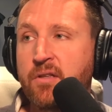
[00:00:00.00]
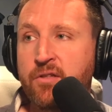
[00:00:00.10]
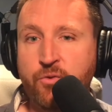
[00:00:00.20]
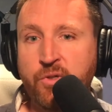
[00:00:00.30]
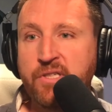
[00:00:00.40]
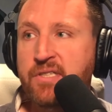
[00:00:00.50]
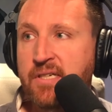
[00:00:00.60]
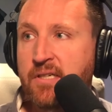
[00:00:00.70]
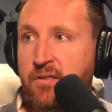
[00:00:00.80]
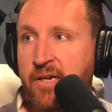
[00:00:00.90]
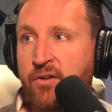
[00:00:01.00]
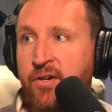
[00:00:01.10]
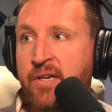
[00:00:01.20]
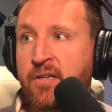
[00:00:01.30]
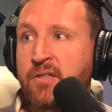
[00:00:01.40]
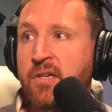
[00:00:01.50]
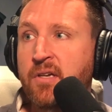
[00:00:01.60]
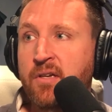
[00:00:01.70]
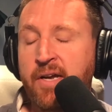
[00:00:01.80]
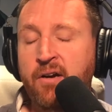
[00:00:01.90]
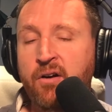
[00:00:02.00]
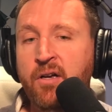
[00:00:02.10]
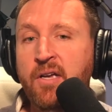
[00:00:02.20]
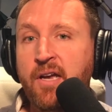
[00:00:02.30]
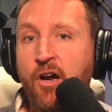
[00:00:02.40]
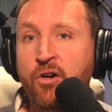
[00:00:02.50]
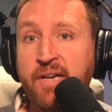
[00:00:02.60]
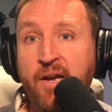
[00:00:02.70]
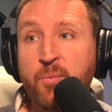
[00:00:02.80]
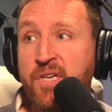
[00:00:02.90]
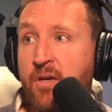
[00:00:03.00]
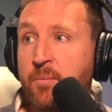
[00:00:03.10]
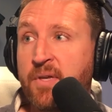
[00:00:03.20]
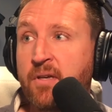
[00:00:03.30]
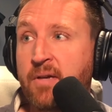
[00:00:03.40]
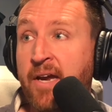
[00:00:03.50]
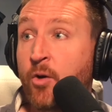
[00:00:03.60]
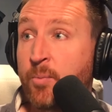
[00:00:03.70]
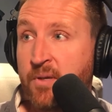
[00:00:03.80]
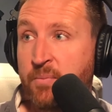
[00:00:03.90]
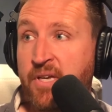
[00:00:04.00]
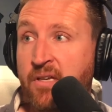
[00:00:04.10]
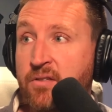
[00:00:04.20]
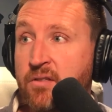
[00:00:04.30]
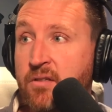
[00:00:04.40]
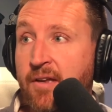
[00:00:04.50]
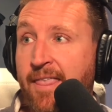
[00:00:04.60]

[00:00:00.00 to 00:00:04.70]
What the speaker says: the 20-teen era are now becoming Airbnbs.